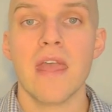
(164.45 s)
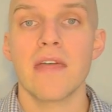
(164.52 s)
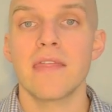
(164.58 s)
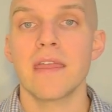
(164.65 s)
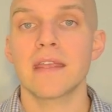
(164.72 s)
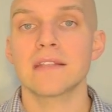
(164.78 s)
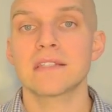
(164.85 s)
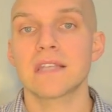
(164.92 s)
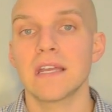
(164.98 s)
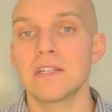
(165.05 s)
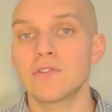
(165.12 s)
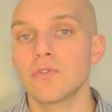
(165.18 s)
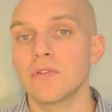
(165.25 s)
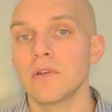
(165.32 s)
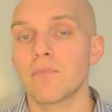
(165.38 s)
They can
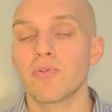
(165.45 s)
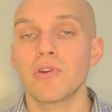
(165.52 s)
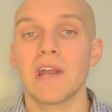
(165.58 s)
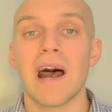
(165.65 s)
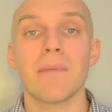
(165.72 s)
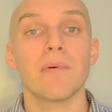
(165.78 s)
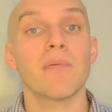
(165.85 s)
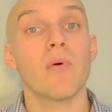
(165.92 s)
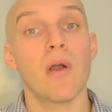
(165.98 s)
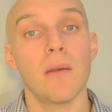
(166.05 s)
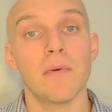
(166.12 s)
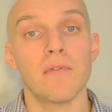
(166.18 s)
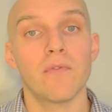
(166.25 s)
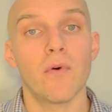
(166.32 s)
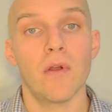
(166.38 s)
schedule a pre-op
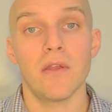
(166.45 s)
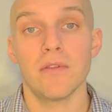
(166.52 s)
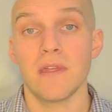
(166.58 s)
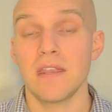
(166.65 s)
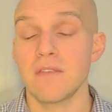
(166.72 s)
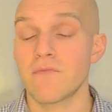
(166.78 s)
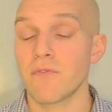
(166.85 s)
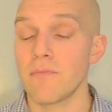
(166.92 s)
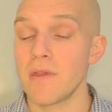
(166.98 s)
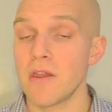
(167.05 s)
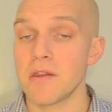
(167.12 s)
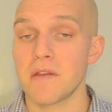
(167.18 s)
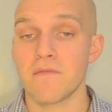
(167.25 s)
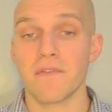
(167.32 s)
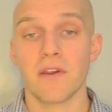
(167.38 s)
appointment for you. Then from there
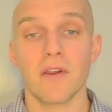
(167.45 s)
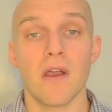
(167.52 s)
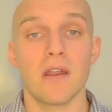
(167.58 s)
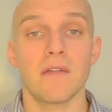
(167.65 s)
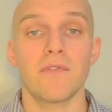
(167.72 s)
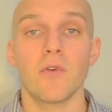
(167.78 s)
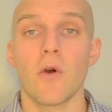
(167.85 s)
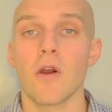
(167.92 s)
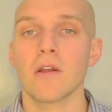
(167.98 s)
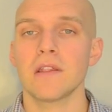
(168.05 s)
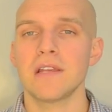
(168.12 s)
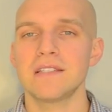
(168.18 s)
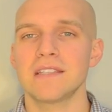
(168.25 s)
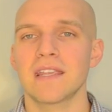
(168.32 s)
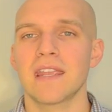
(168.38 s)
you can figure out if you are
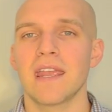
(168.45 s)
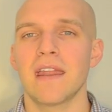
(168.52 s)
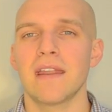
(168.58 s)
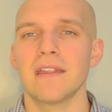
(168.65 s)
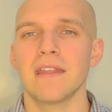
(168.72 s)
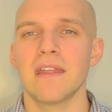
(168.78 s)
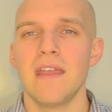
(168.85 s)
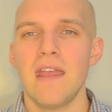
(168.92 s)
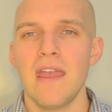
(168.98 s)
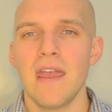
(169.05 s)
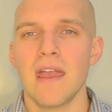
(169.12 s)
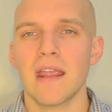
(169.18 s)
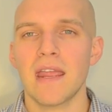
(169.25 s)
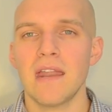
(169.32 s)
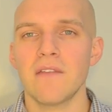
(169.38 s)
a LASIK candidate
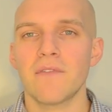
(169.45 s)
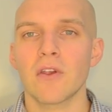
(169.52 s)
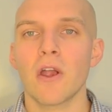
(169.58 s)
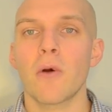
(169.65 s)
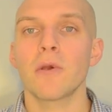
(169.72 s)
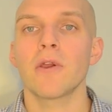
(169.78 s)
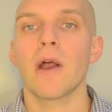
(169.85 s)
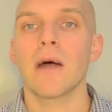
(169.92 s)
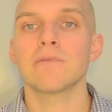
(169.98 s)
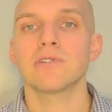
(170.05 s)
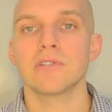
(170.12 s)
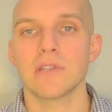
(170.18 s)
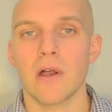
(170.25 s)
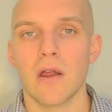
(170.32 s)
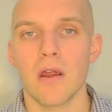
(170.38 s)
and kind of figure out what your
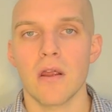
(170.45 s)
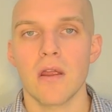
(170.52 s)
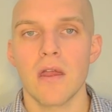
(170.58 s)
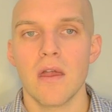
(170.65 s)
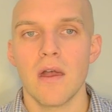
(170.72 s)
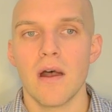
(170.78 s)
options are.